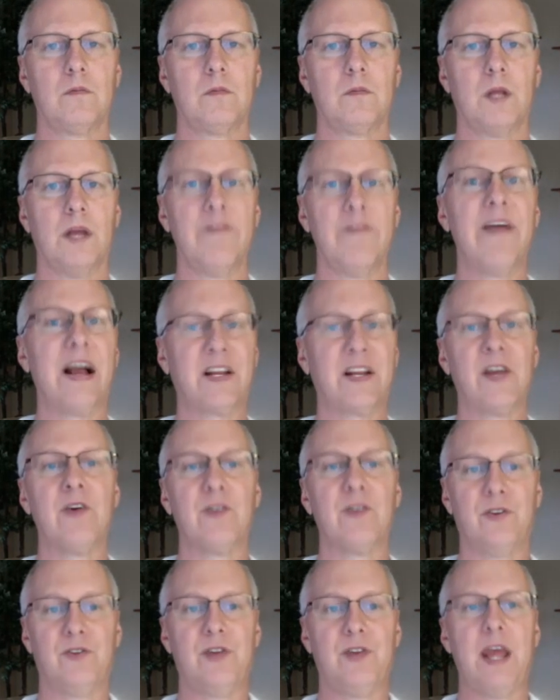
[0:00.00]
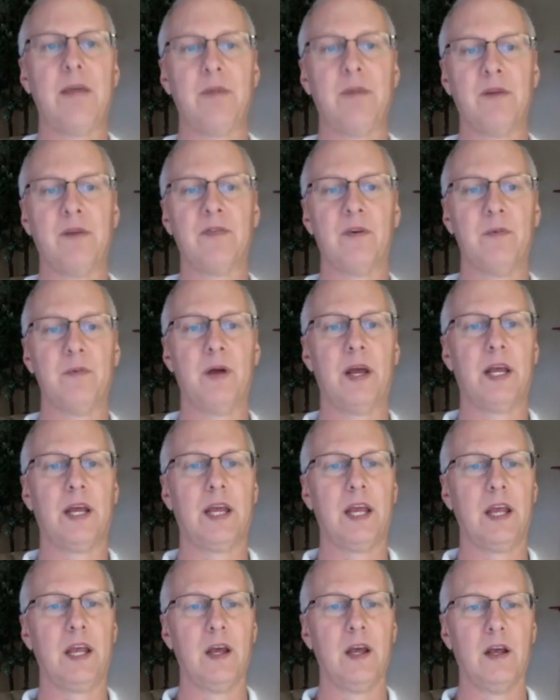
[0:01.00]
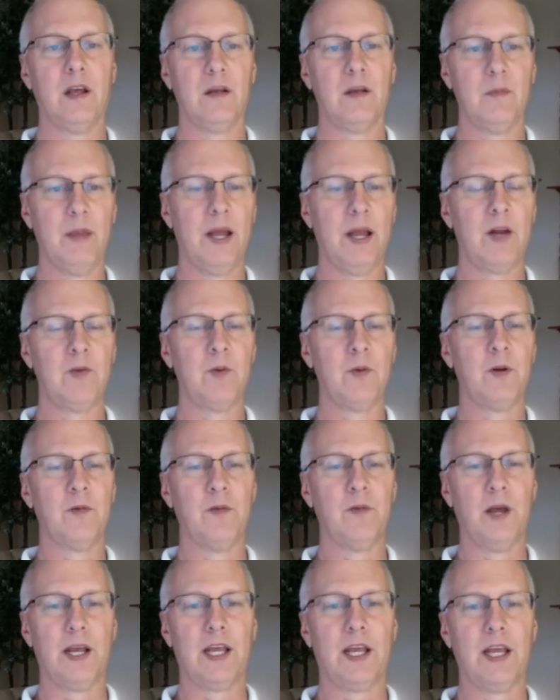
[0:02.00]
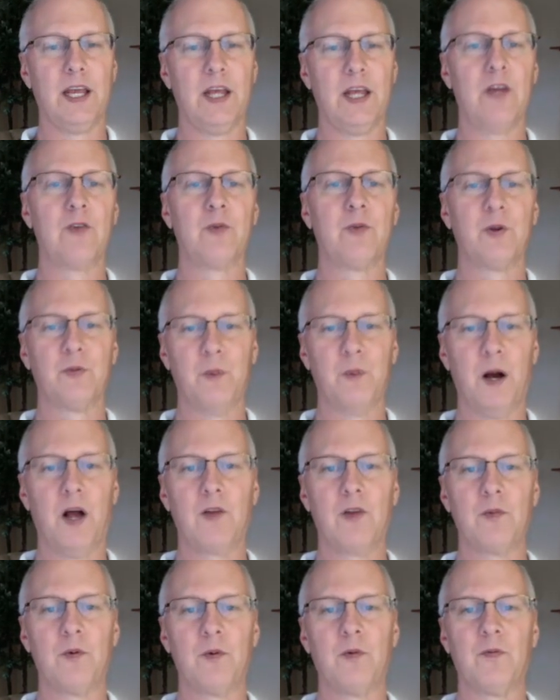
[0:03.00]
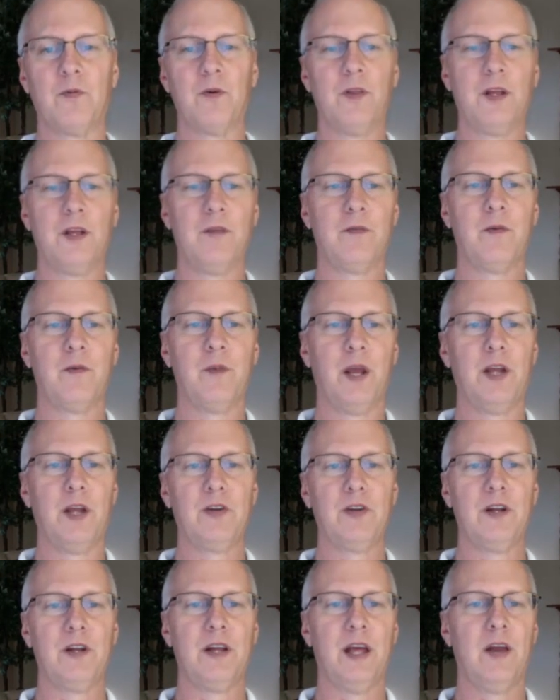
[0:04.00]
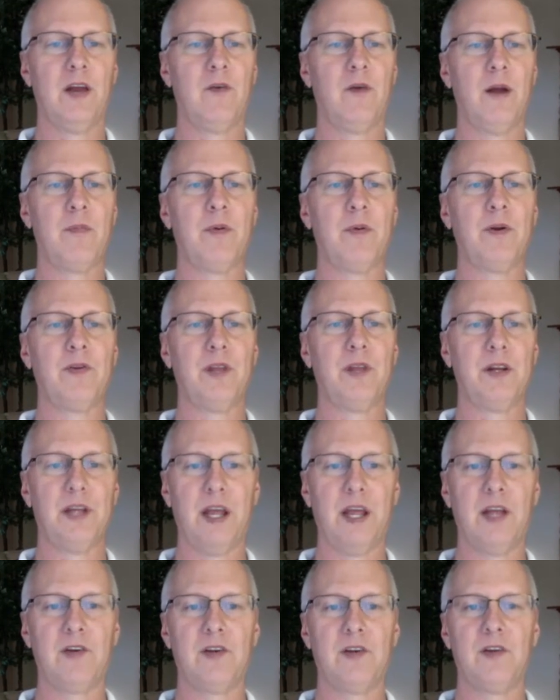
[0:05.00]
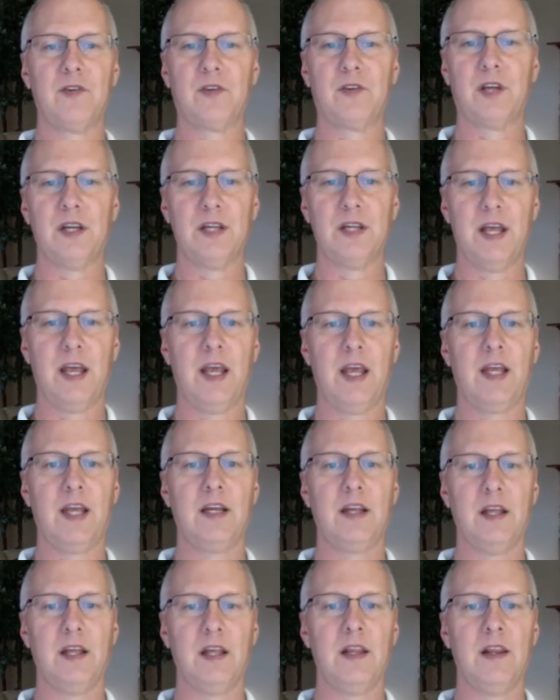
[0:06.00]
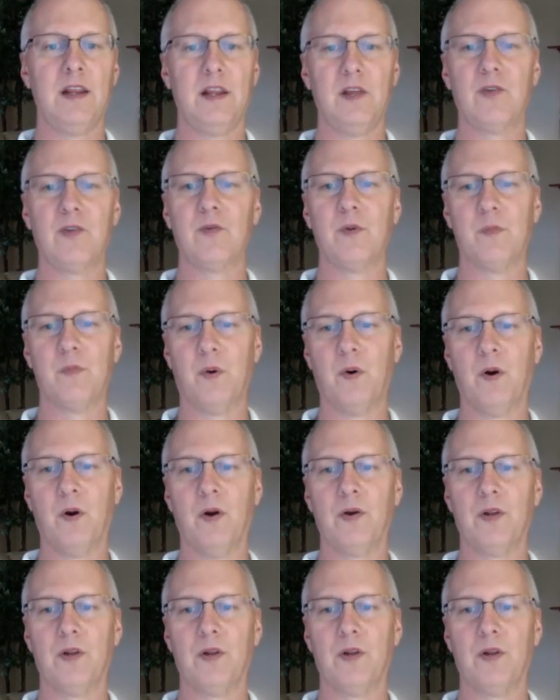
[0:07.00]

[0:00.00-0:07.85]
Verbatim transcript: In fact, here's a statement from Nike. Management of Nike is responsible for the information and representations contained in this report.